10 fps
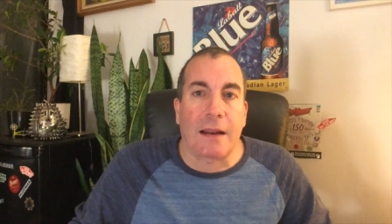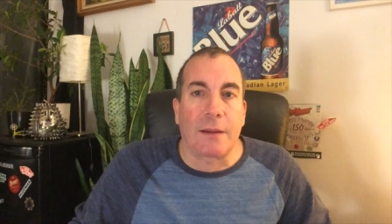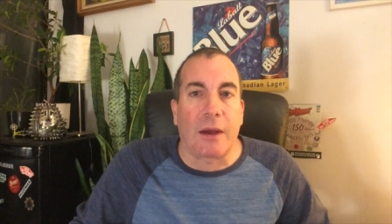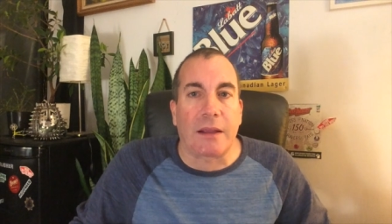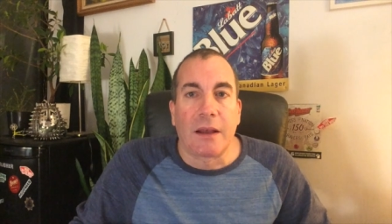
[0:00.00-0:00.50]
And I'm
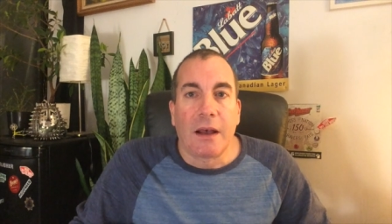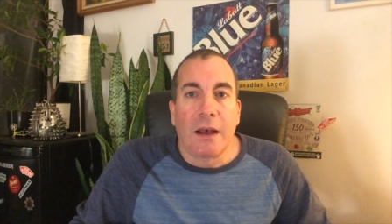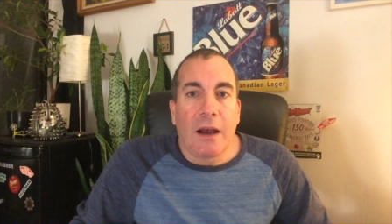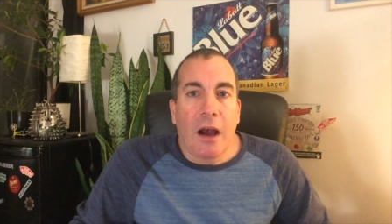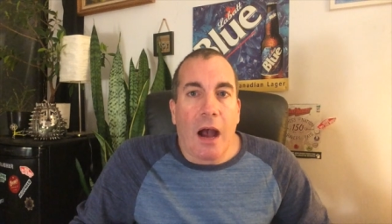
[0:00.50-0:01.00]
like,
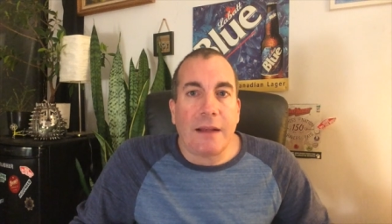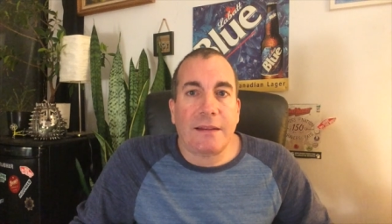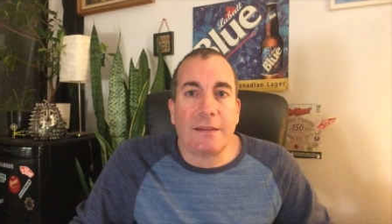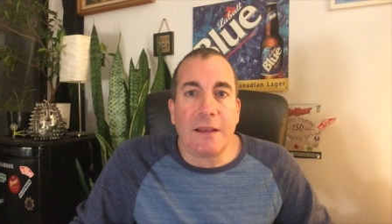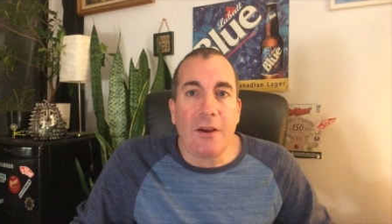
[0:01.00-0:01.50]
I
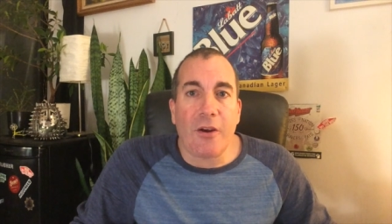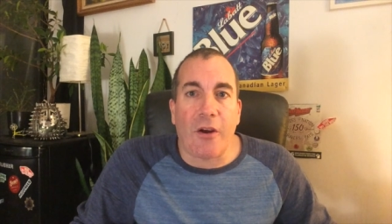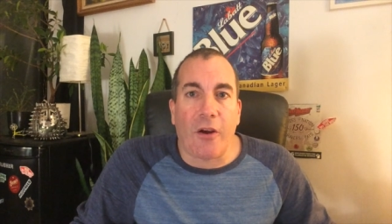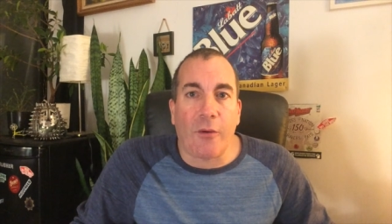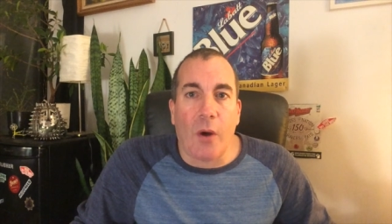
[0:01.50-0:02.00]
see
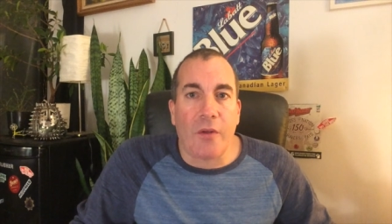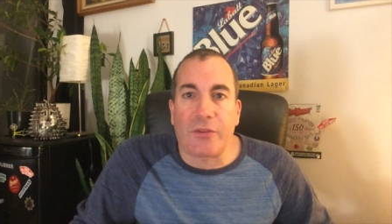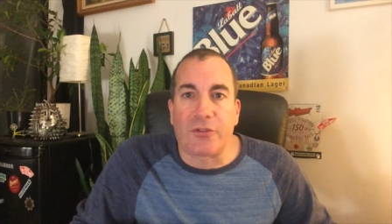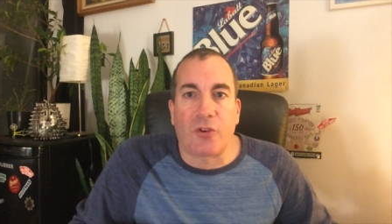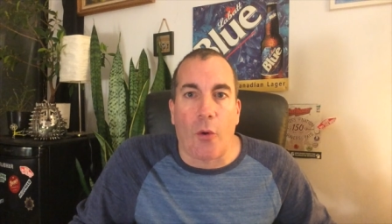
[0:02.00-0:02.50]
her while this
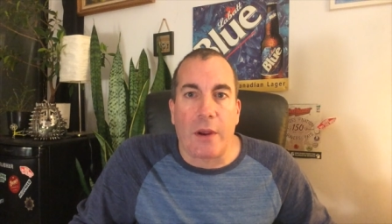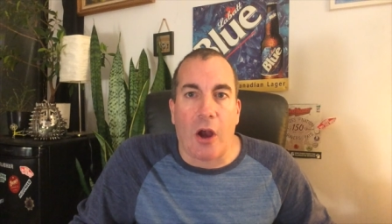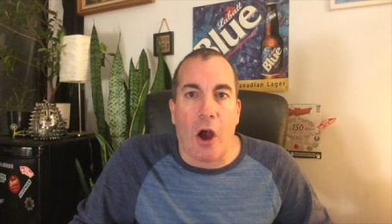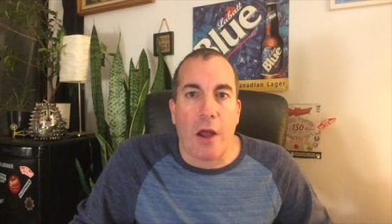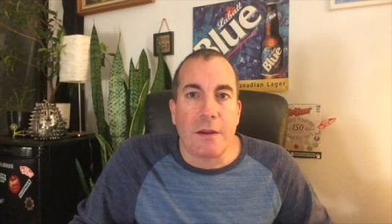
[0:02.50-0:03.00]
is going
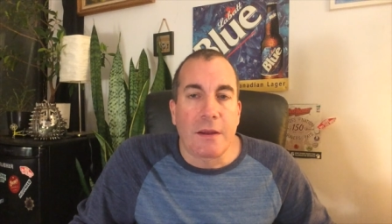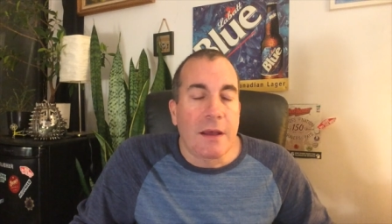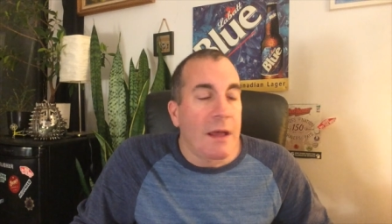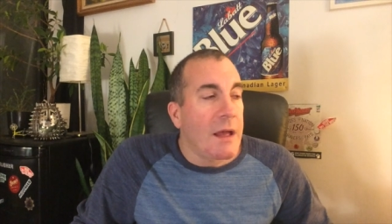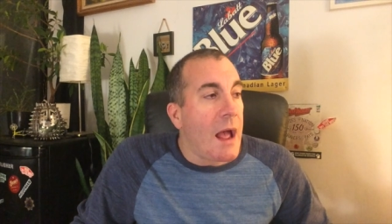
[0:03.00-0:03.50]
on.
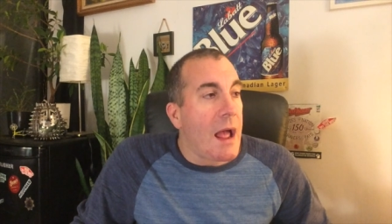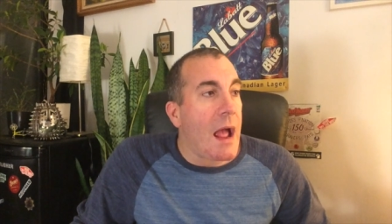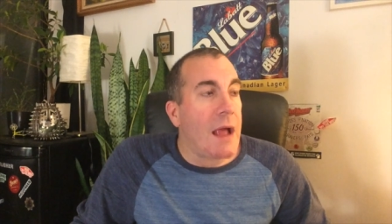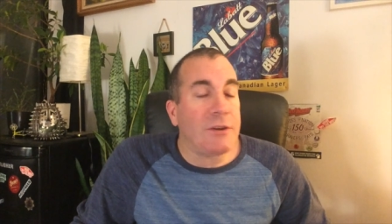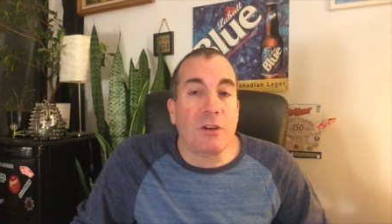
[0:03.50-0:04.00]

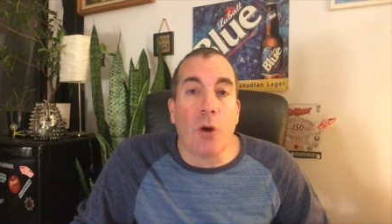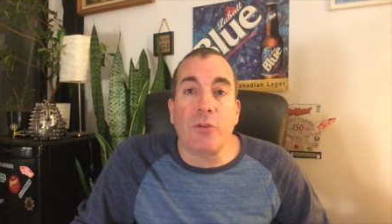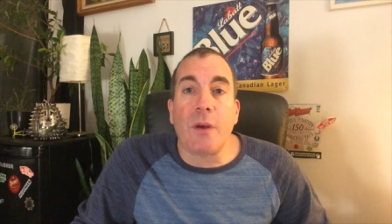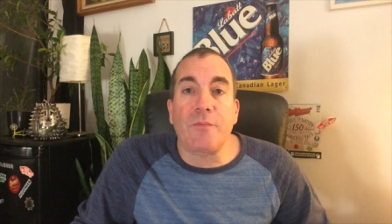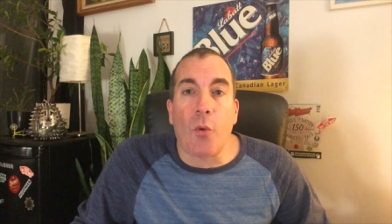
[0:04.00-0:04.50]
And she
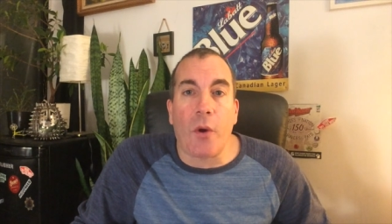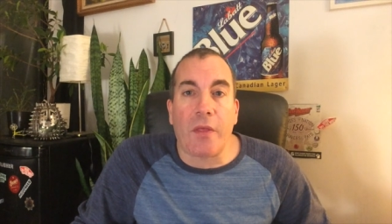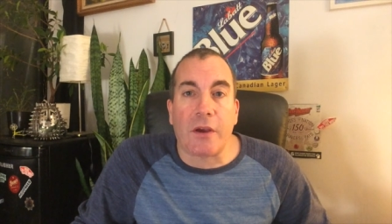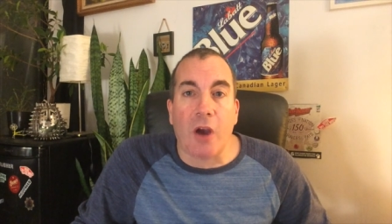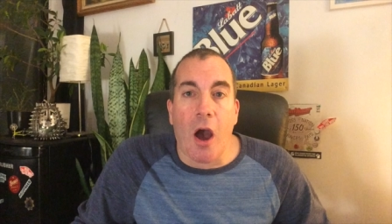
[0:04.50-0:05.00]
goes up to one of
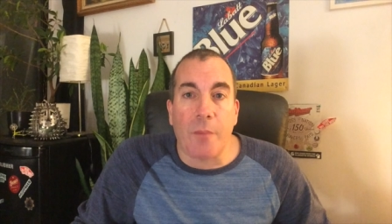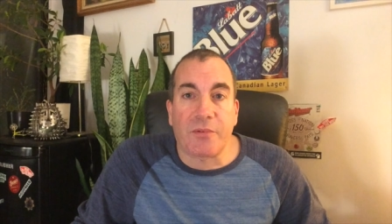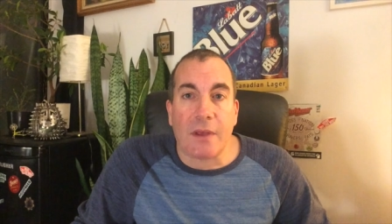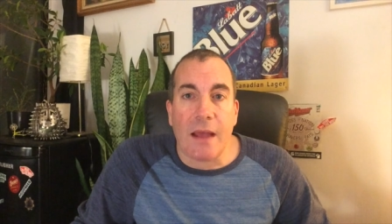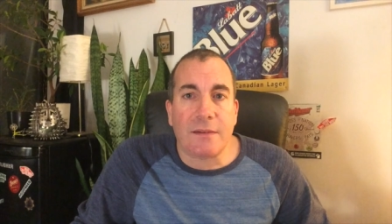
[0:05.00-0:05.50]
the
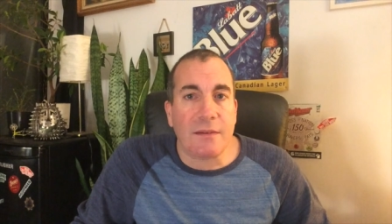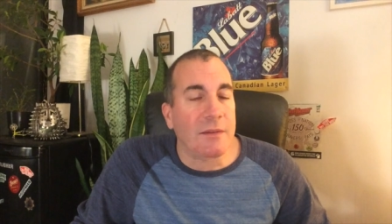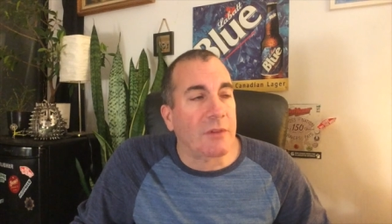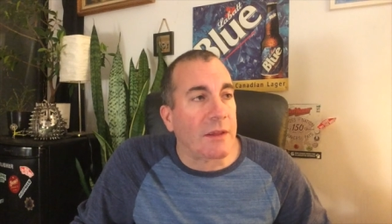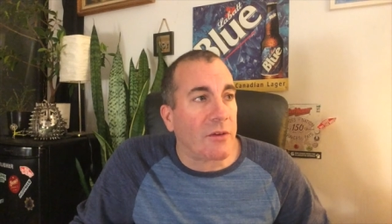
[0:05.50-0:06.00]
cops and says,
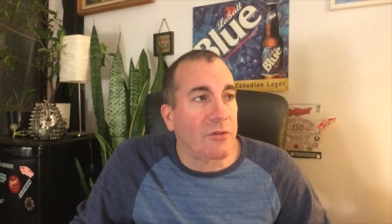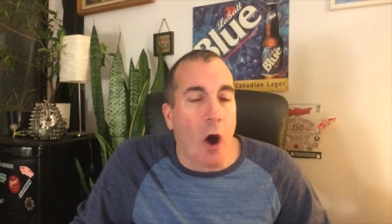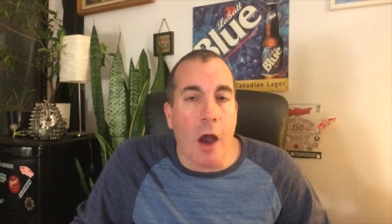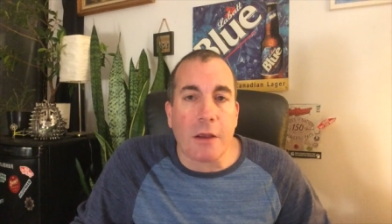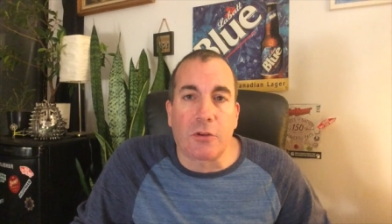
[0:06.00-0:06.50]
like, they're
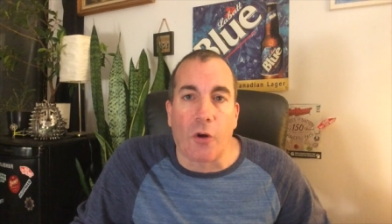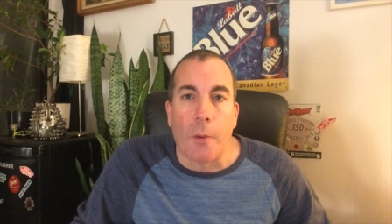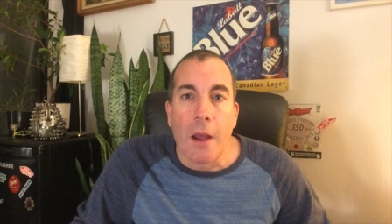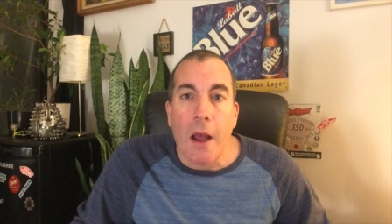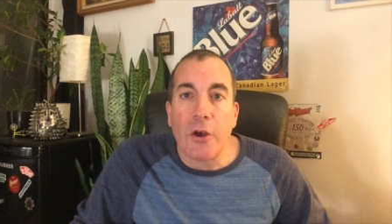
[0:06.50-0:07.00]
talking to him.
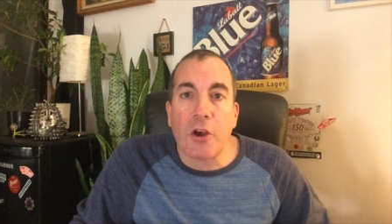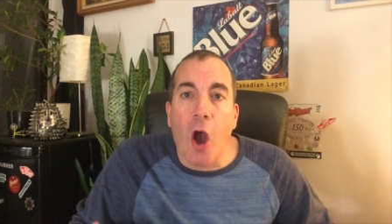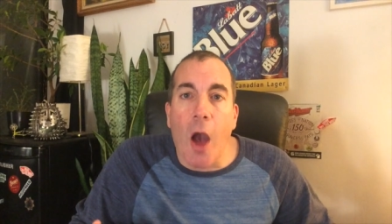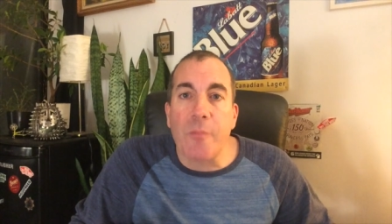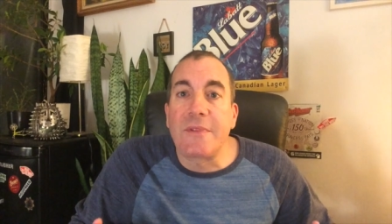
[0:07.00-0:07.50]
The
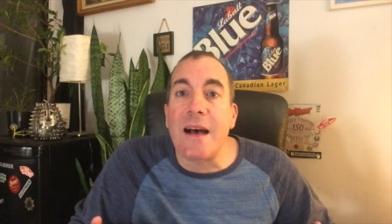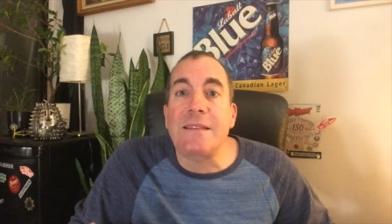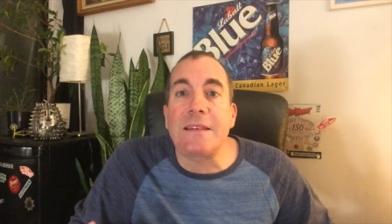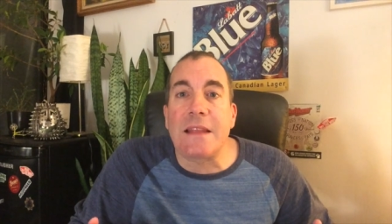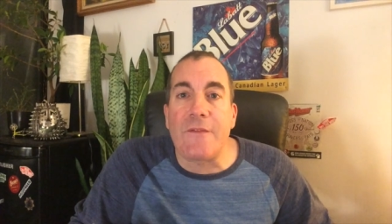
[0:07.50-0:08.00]
cop
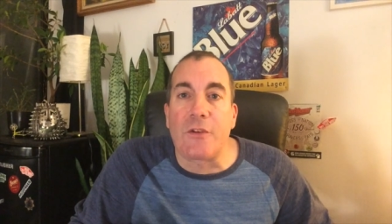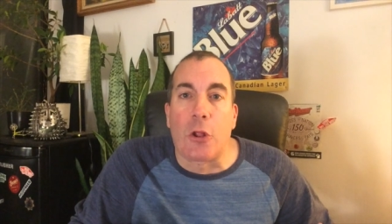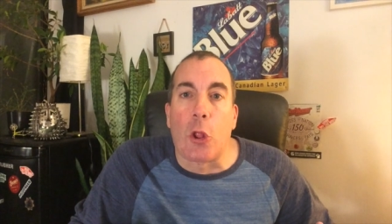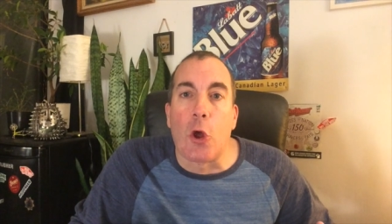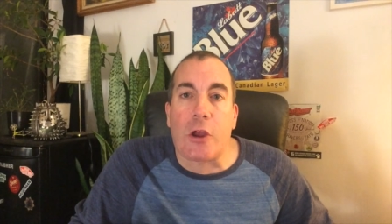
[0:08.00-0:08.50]
doesn't
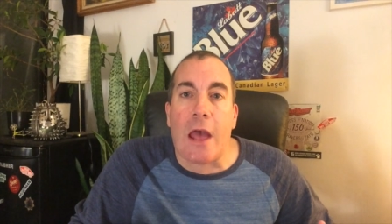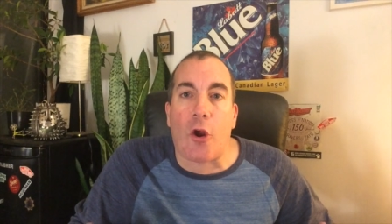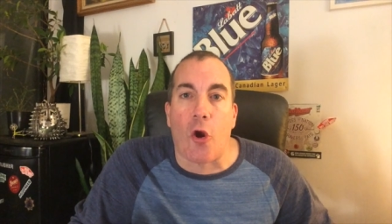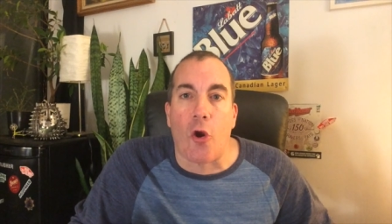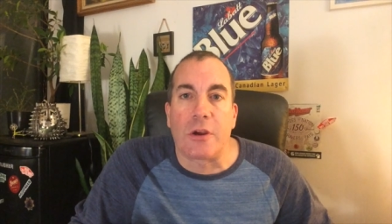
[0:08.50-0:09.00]
even look at
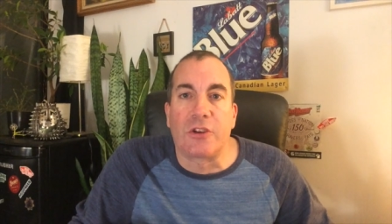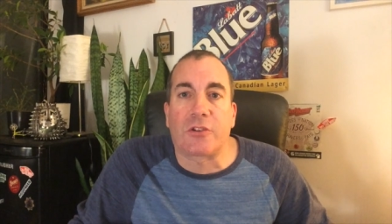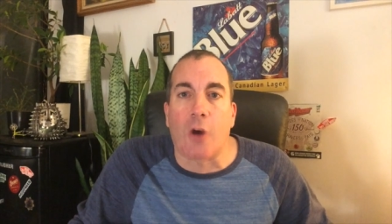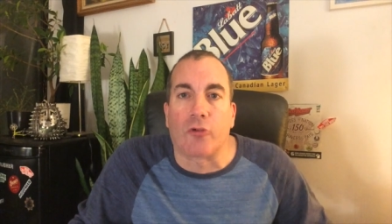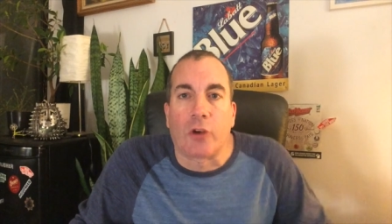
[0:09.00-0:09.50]
her. He just
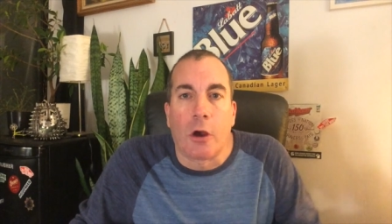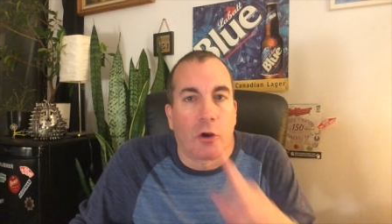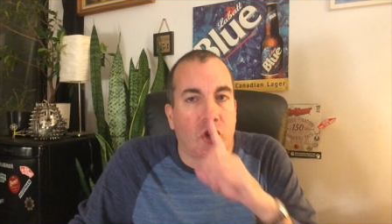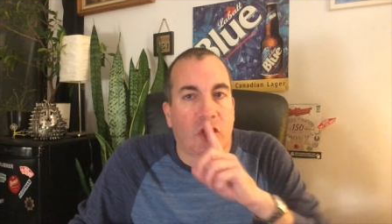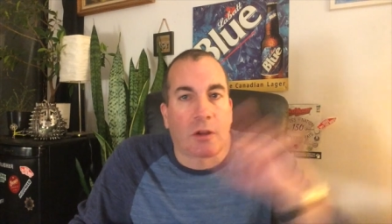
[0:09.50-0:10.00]
goes,
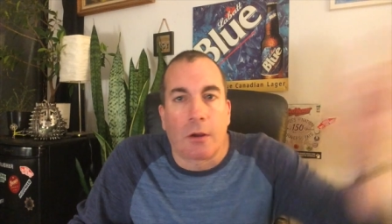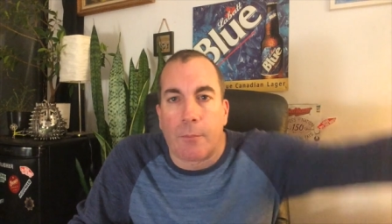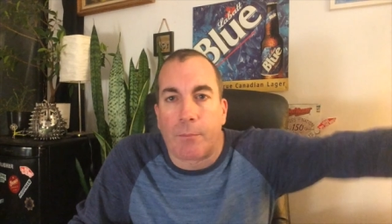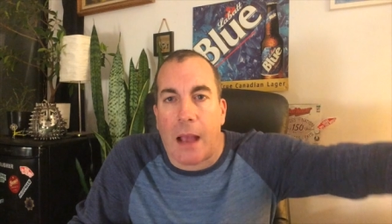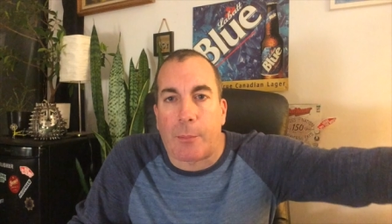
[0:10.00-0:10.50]
shh,
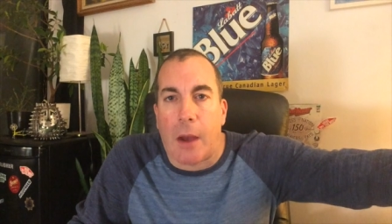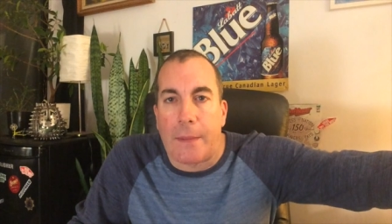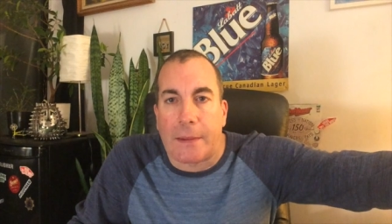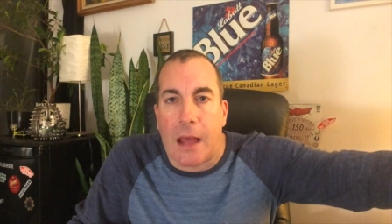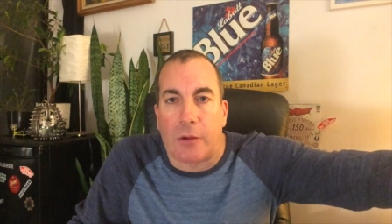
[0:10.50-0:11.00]
back
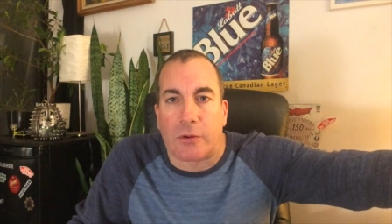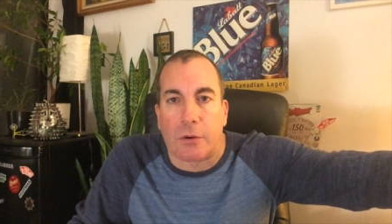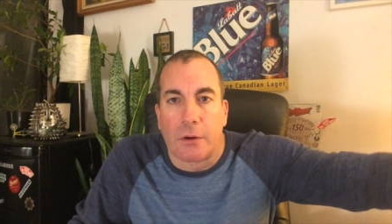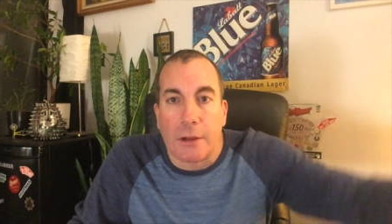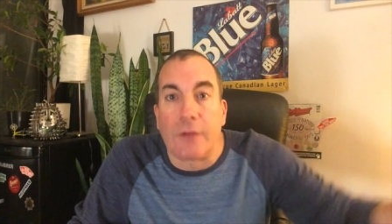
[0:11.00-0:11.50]
behind the counter
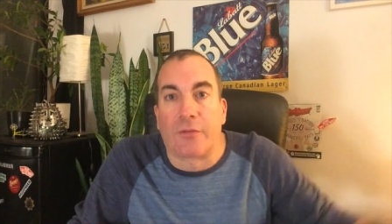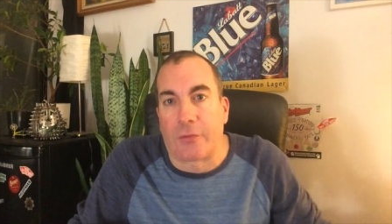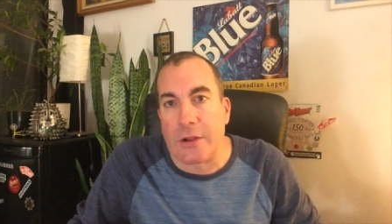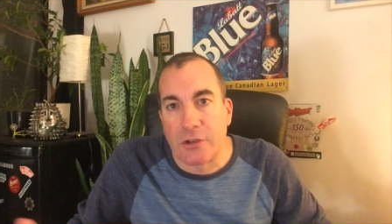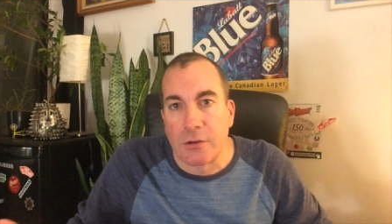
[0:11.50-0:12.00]
in
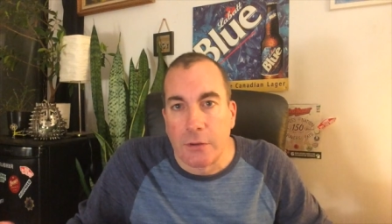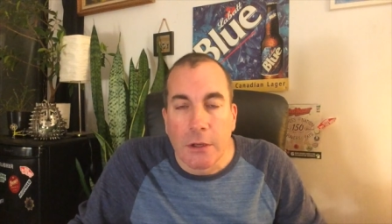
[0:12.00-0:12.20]
French.